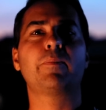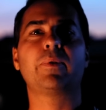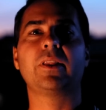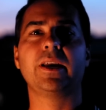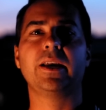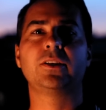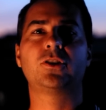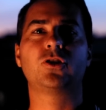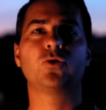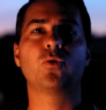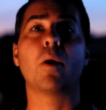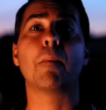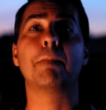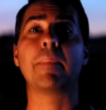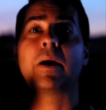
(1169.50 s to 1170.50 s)
plan to
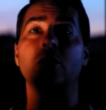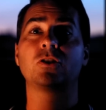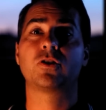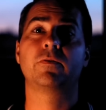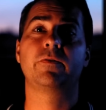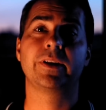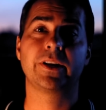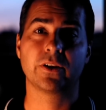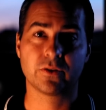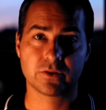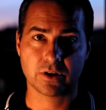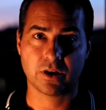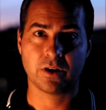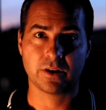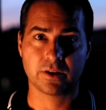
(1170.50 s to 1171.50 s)
do a bunch of
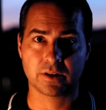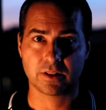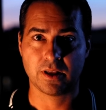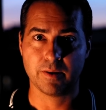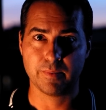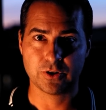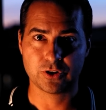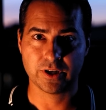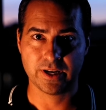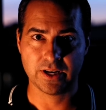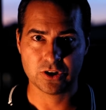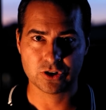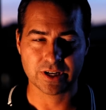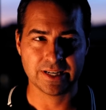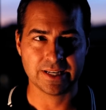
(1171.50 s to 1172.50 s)
videos on climate
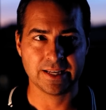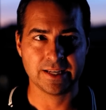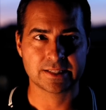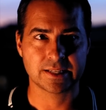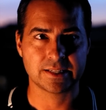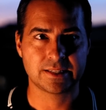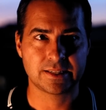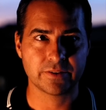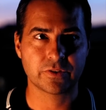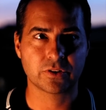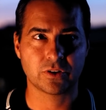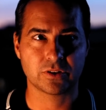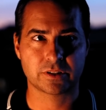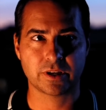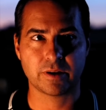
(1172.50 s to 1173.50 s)
change. It's a
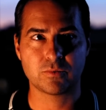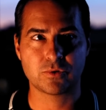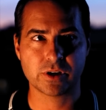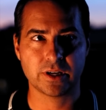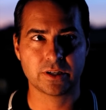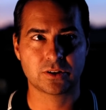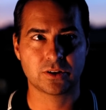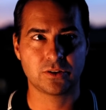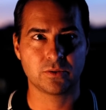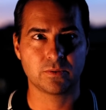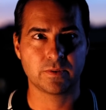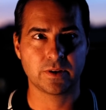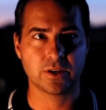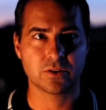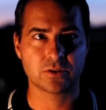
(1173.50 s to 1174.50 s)
difficult subject to
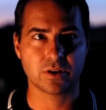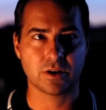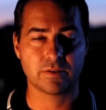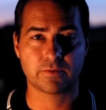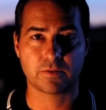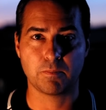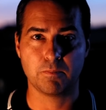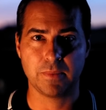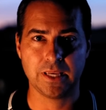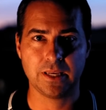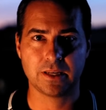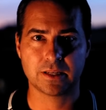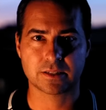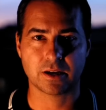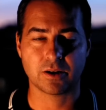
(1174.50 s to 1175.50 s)
do videos on for me
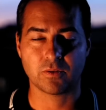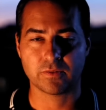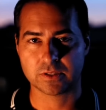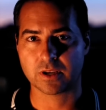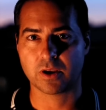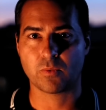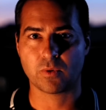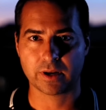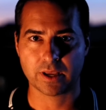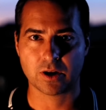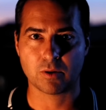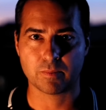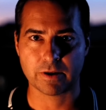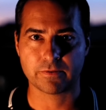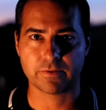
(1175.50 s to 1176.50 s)
because I obviously I want to get
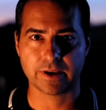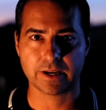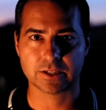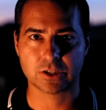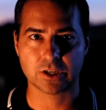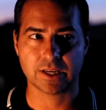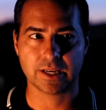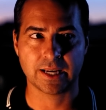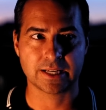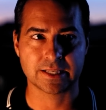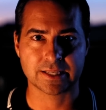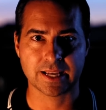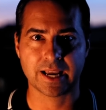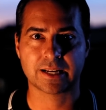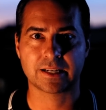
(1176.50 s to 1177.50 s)
all my facts
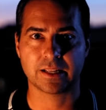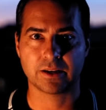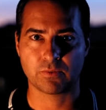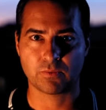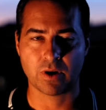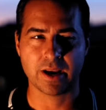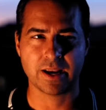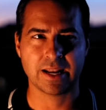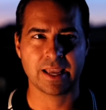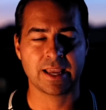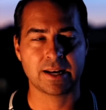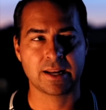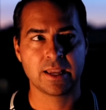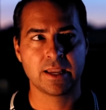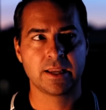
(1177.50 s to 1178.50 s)
exactly right.
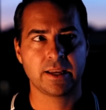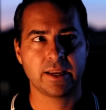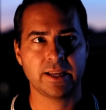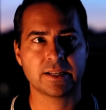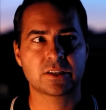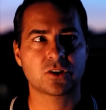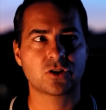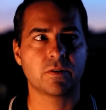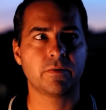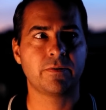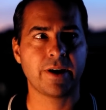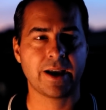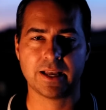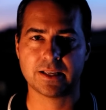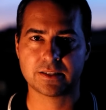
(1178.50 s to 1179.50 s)
And it's such a
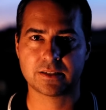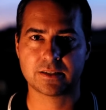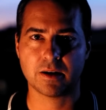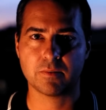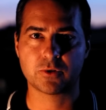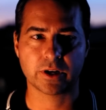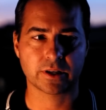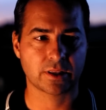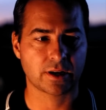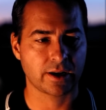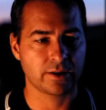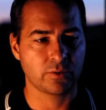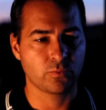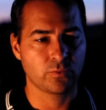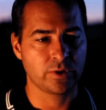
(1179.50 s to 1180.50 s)
vast subject that
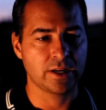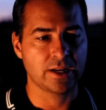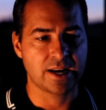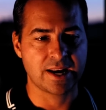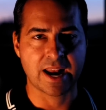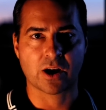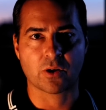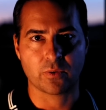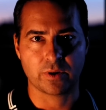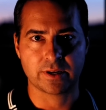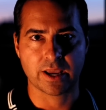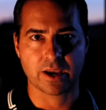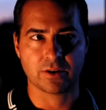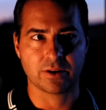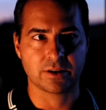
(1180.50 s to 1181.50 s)
I we need to narrow it
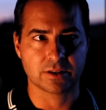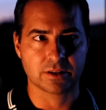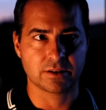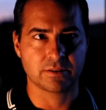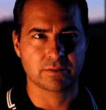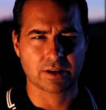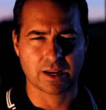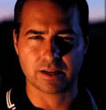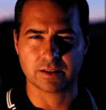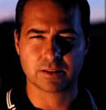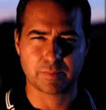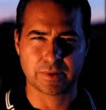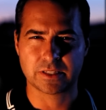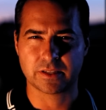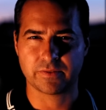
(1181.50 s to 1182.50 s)
down into kind of
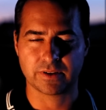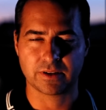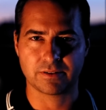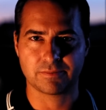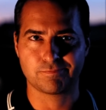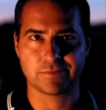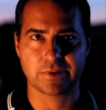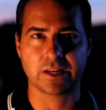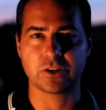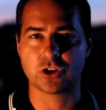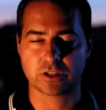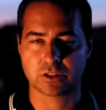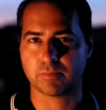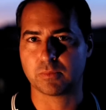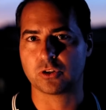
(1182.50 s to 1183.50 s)
specific
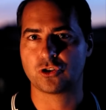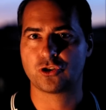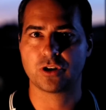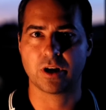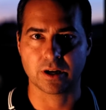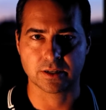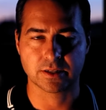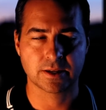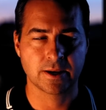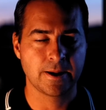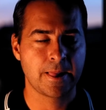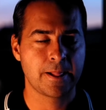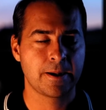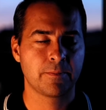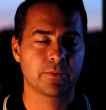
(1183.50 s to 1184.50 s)
digestible chunks.
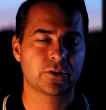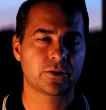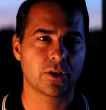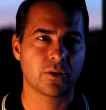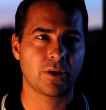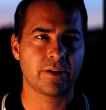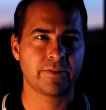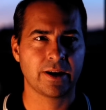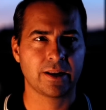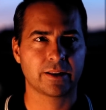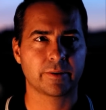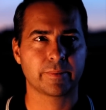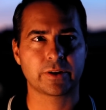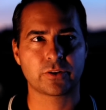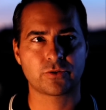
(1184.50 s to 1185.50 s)
So I've had a
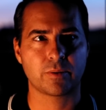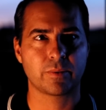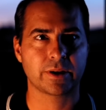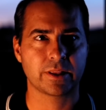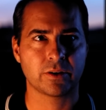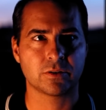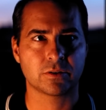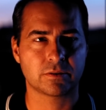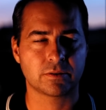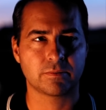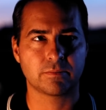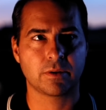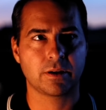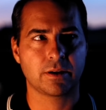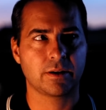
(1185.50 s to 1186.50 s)
little bit of trouble getting those
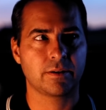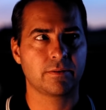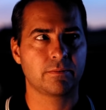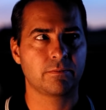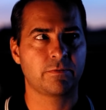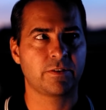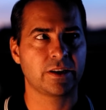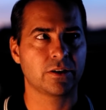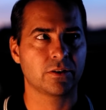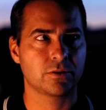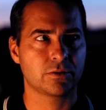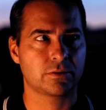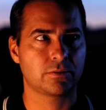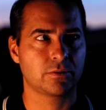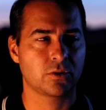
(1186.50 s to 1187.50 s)

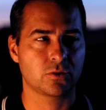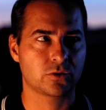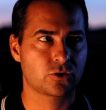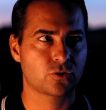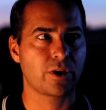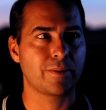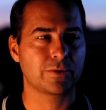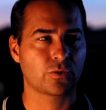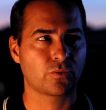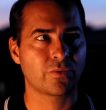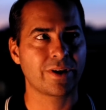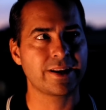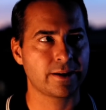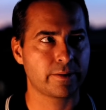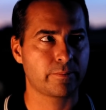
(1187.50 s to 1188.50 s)
videos, those scripts
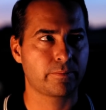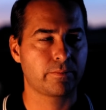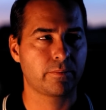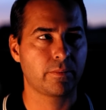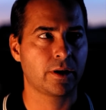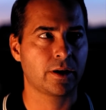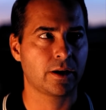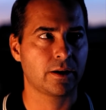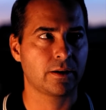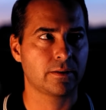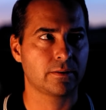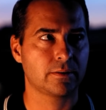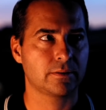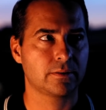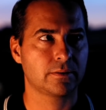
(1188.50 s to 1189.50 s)
written
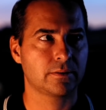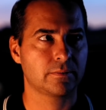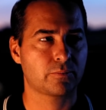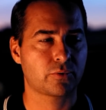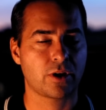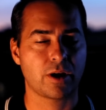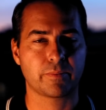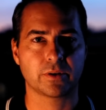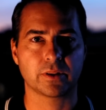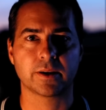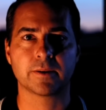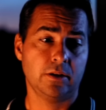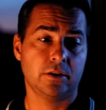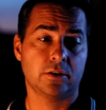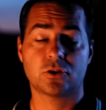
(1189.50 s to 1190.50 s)
uh,
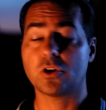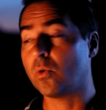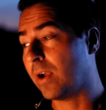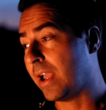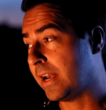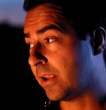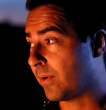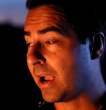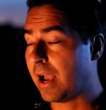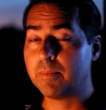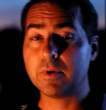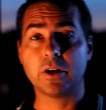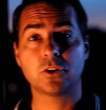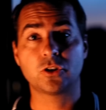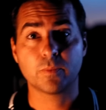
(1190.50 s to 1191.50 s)
properly. So anyway, I'm
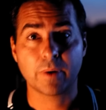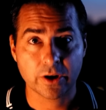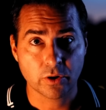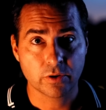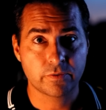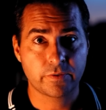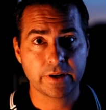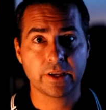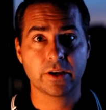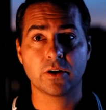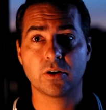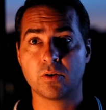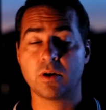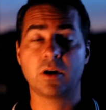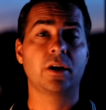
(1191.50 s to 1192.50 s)
going to do my own
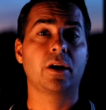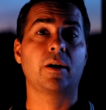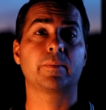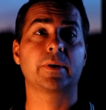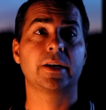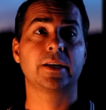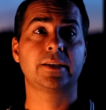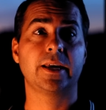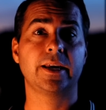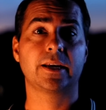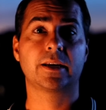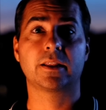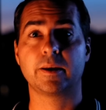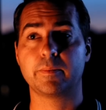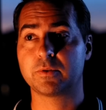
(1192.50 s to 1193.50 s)
video. I'm going to
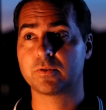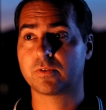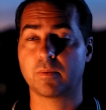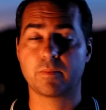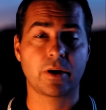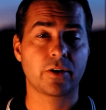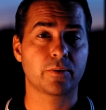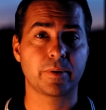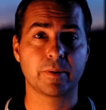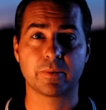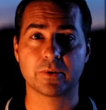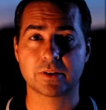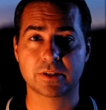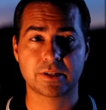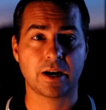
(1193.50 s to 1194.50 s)
take clips from other
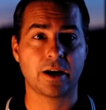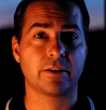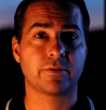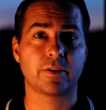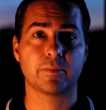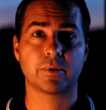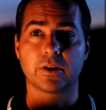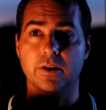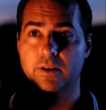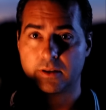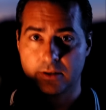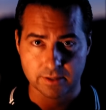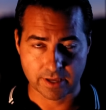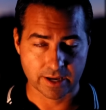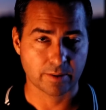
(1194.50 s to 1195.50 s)
people's stuff. I'm going to
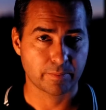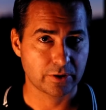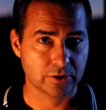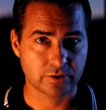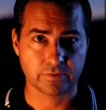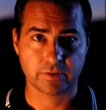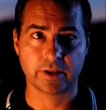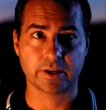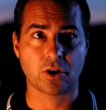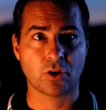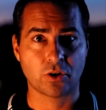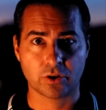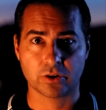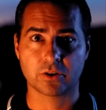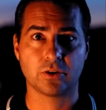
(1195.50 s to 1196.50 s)
take a bunch of like
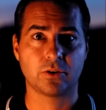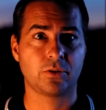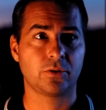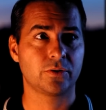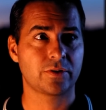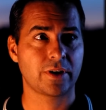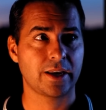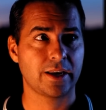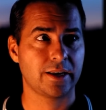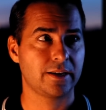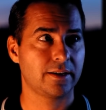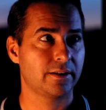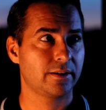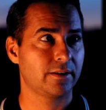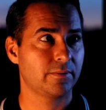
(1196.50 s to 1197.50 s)
articles
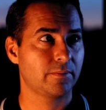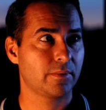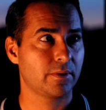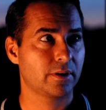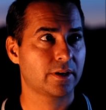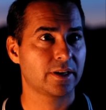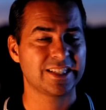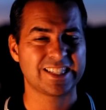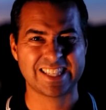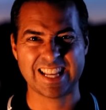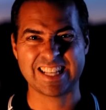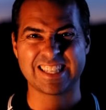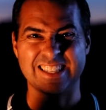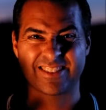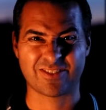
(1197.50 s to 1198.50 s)
and
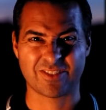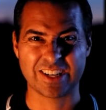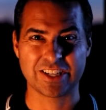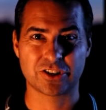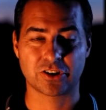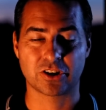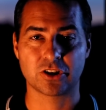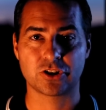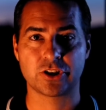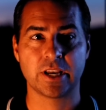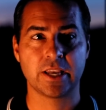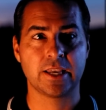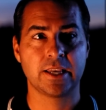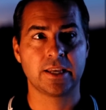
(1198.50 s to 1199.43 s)
consensus research